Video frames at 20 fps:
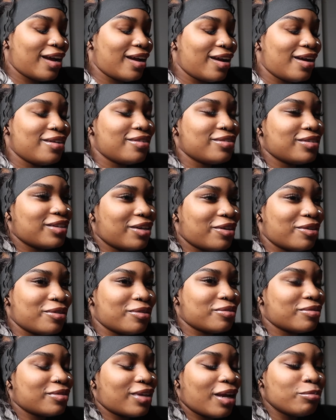I don't know.
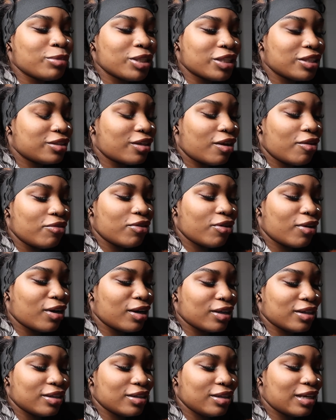I'm just soft
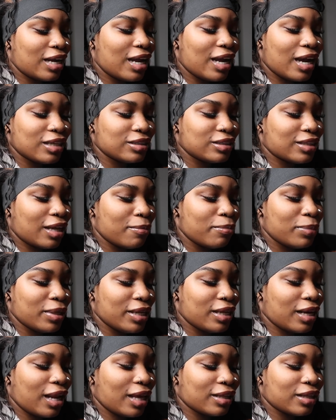hearted, and I gotta stop
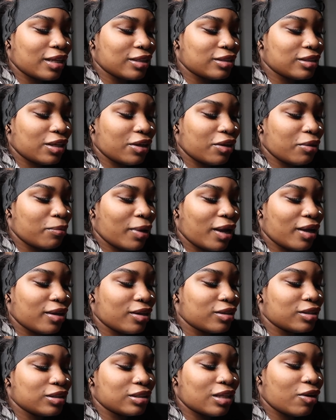being like that to everybody
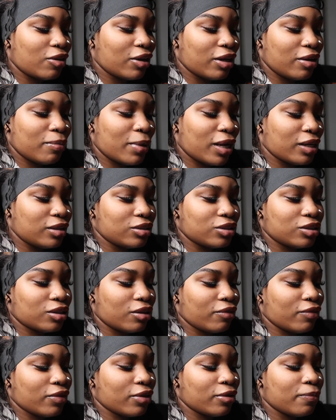because don't everybody
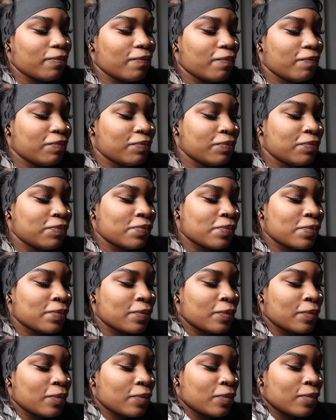deserve
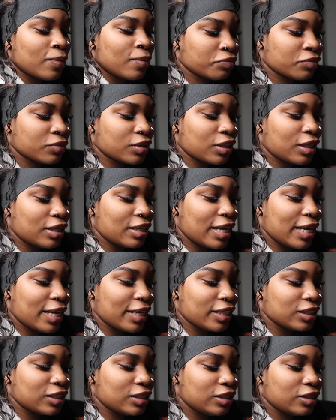it.
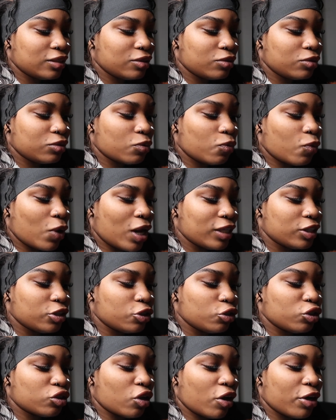Next, why did
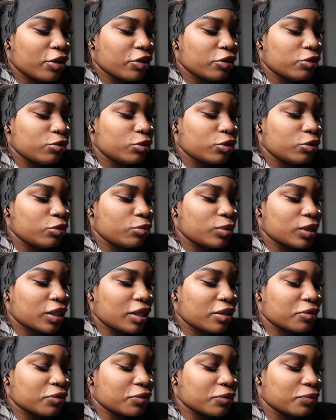you start a YouTube
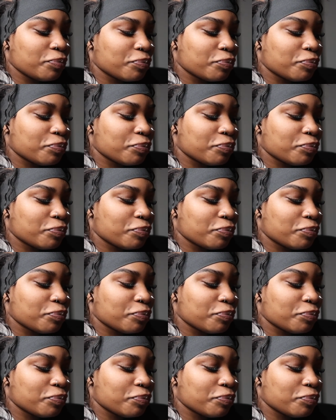channel?